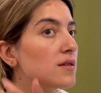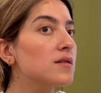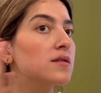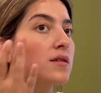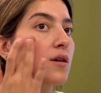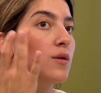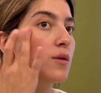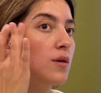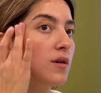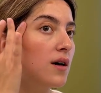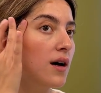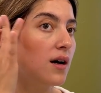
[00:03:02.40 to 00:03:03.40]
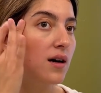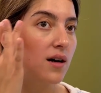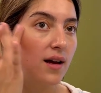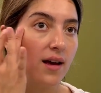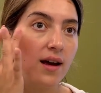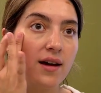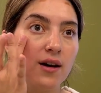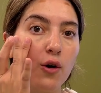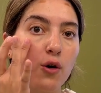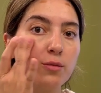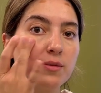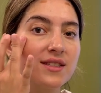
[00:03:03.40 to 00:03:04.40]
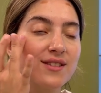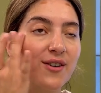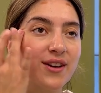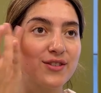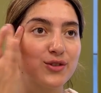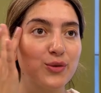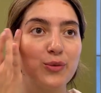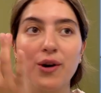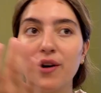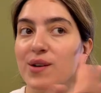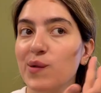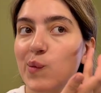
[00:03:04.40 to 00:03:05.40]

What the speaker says: So I hope it's going to work.